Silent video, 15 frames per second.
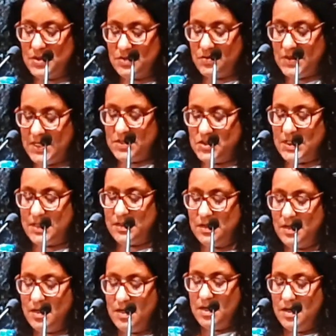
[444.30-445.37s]

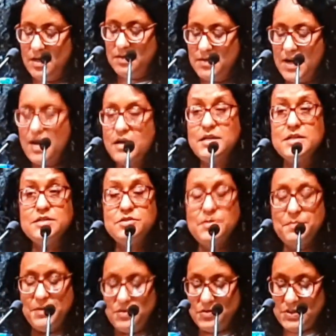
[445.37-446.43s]
region, there are
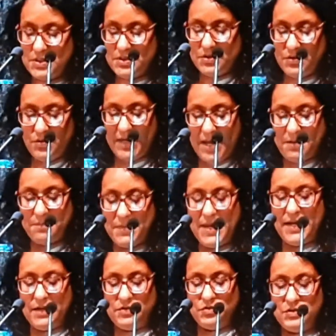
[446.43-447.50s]
contributions you can
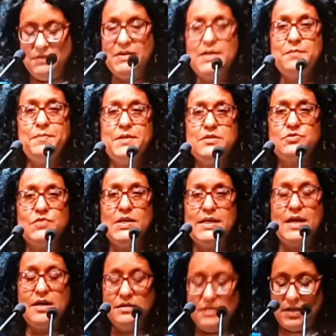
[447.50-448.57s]
make to developing Sri
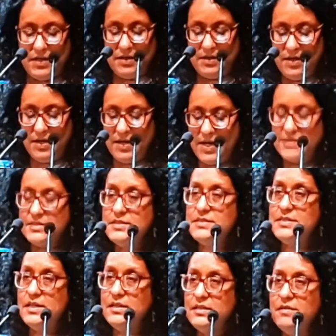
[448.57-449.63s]
Lanka as a
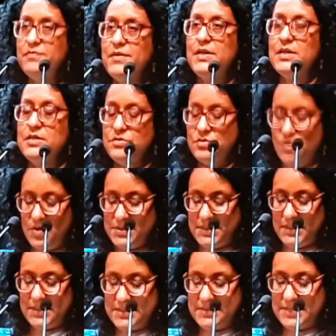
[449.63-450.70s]
significant
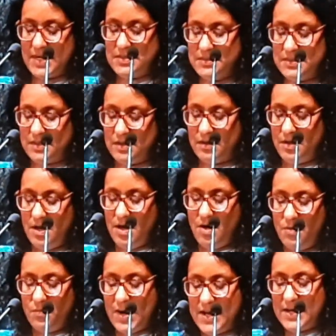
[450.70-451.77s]
nautical center
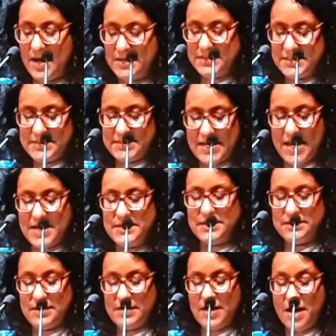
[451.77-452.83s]
while understanding
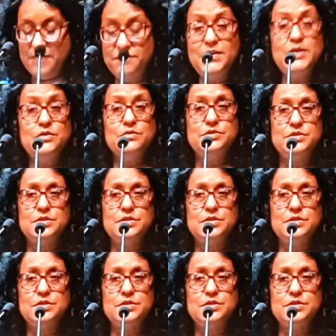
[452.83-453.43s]
the livelihoods